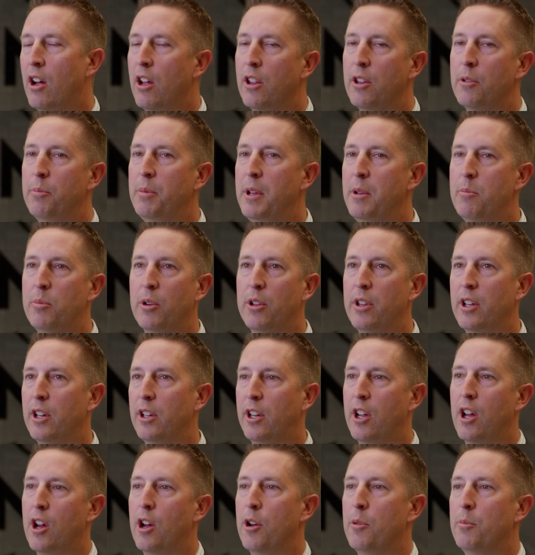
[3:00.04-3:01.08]
all the people
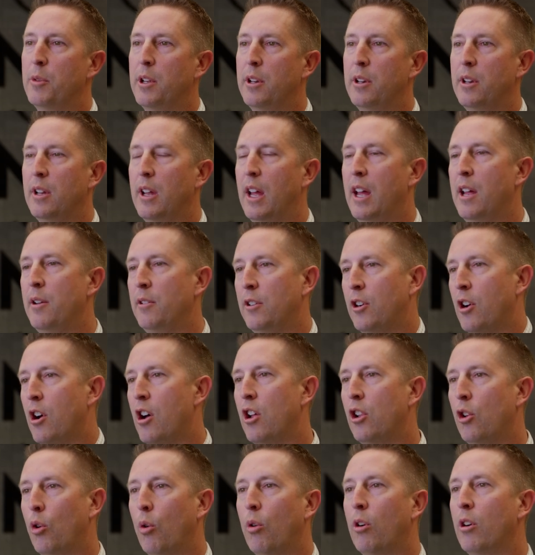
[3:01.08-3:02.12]
that come and
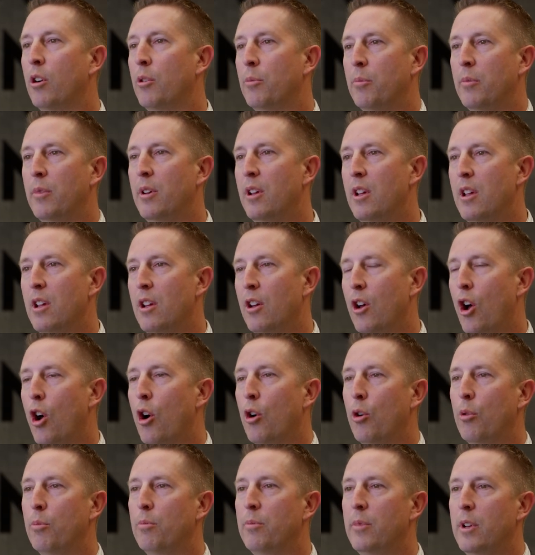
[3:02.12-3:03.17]
call Orem
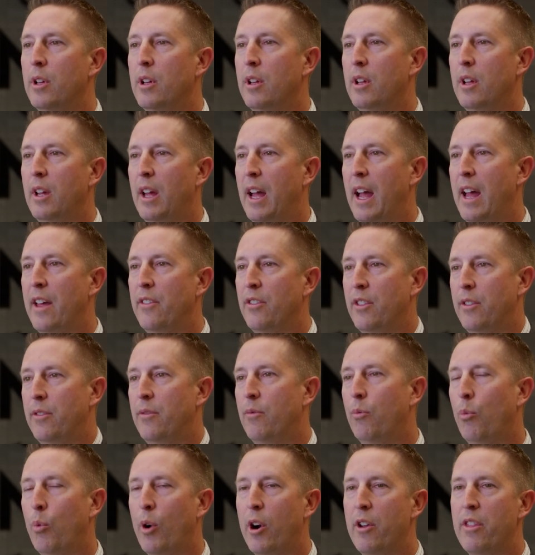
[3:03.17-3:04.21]
home and
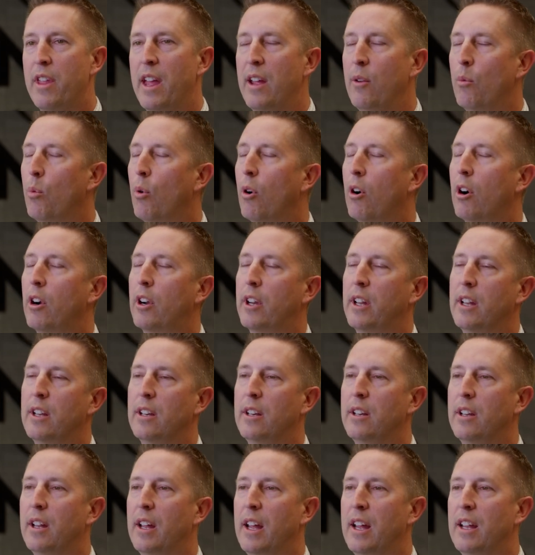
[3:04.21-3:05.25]
where they work
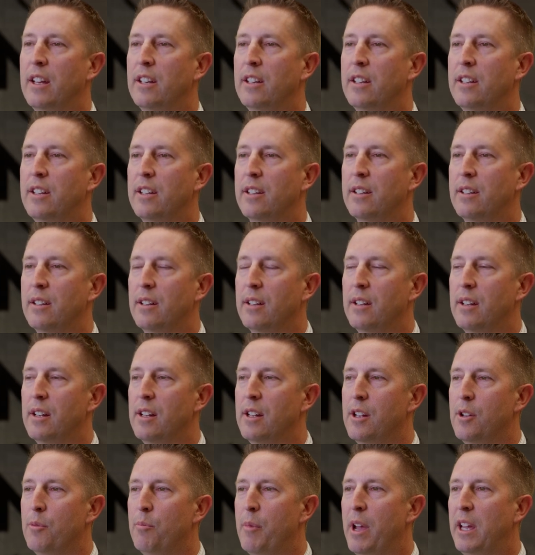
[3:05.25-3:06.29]
and
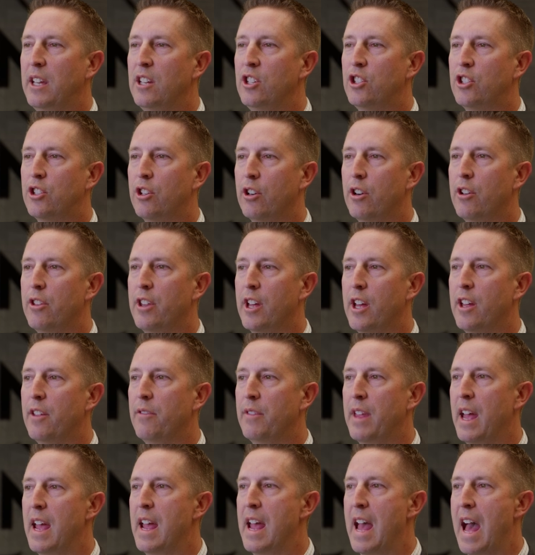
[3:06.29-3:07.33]
making sure
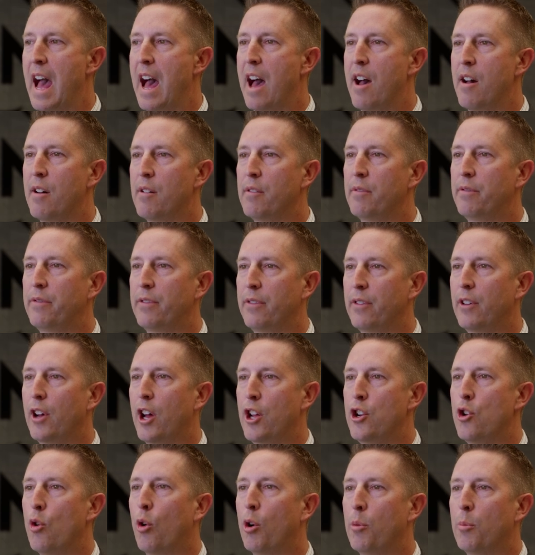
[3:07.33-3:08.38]
that they have
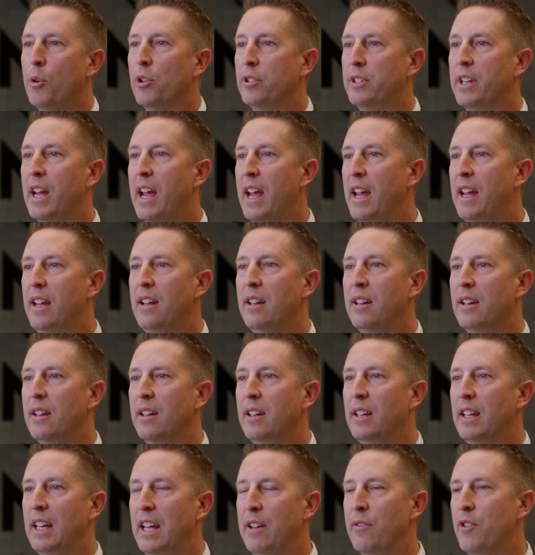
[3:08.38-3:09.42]
a normal day,
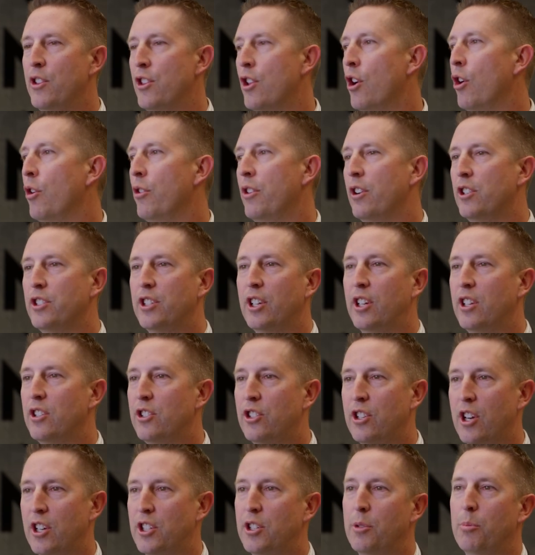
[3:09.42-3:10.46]
even though there's a
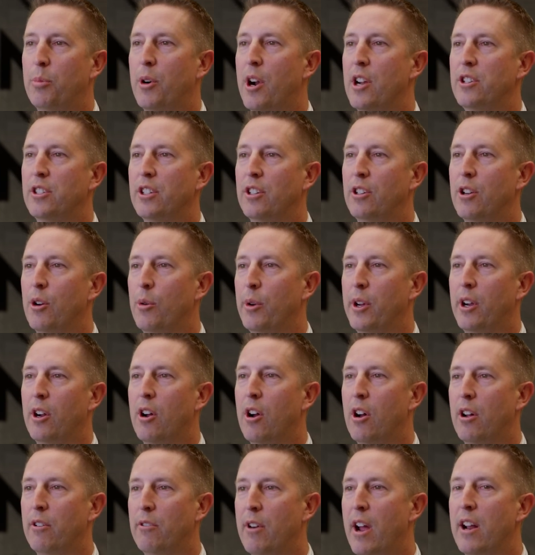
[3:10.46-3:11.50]
construction project going
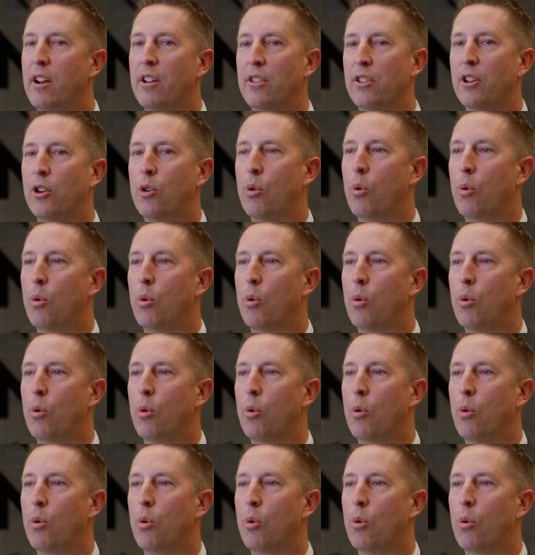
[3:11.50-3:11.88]
on right on the